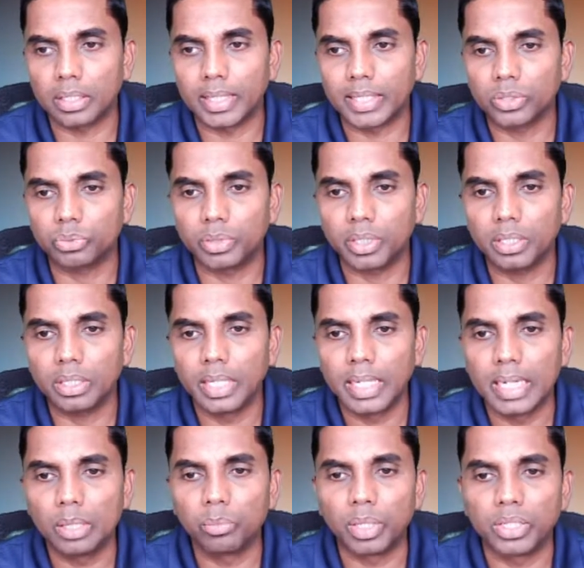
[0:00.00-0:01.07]
next week.
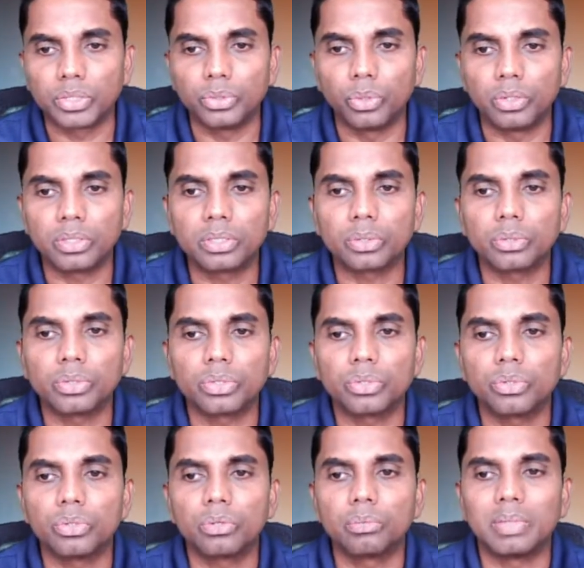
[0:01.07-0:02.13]
Please join through
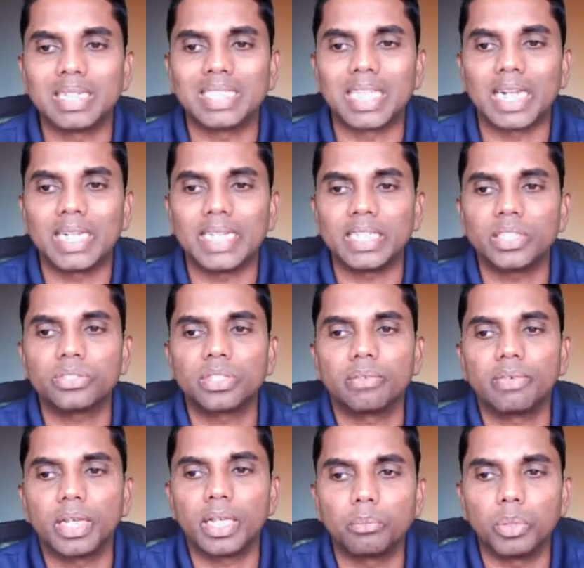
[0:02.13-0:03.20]
Zoom. The link is
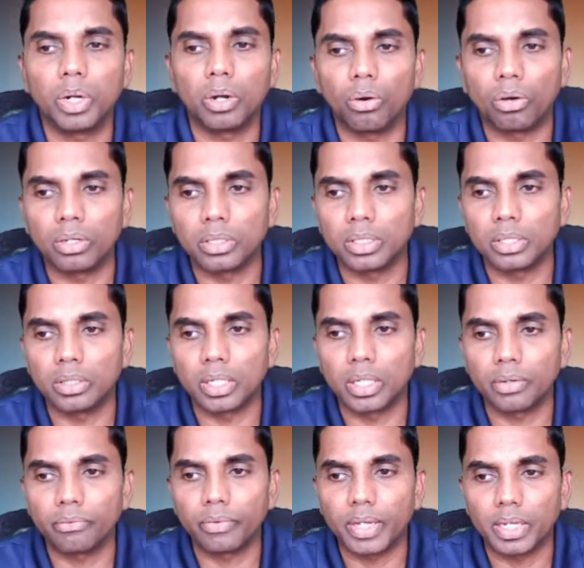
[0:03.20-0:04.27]
available on
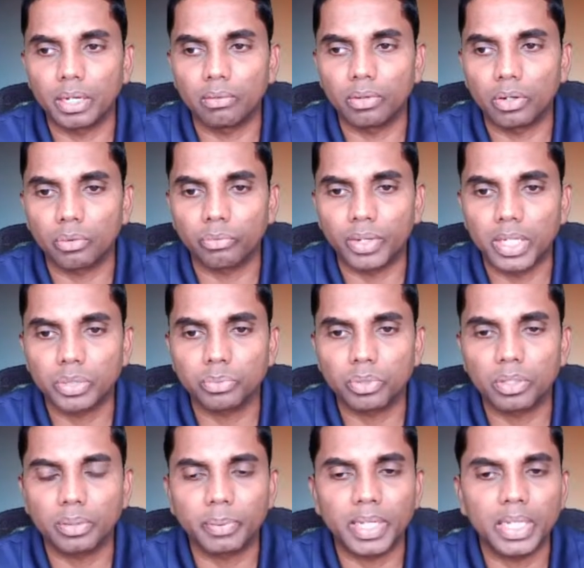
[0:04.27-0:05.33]
our
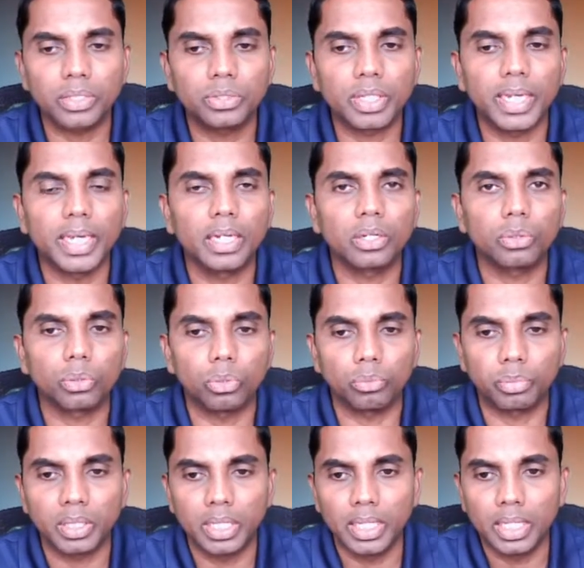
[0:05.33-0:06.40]
Facebook page and
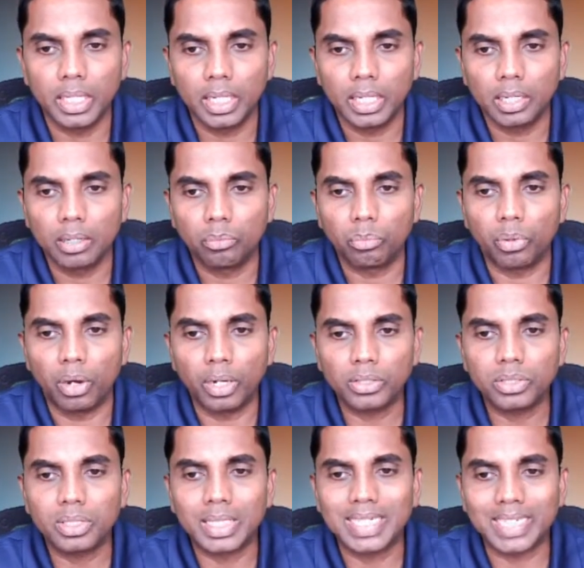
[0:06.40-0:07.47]
group.
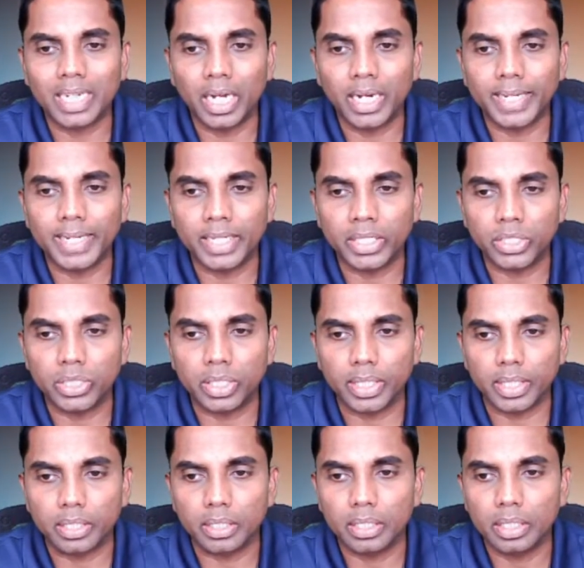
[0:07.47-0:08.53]
Pass the Talking
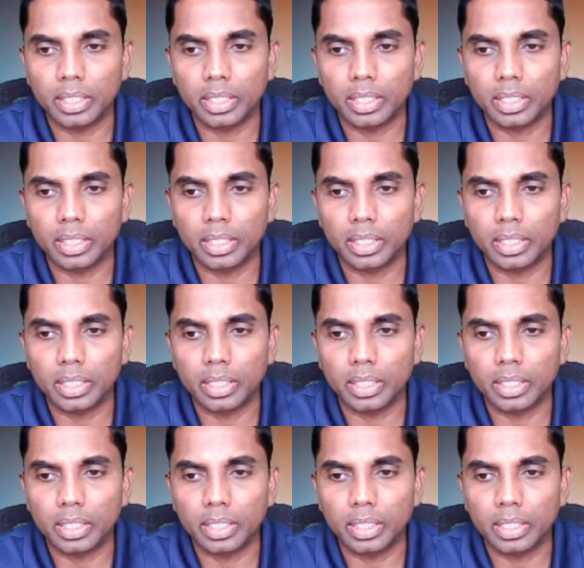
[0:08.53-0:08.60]
Stick,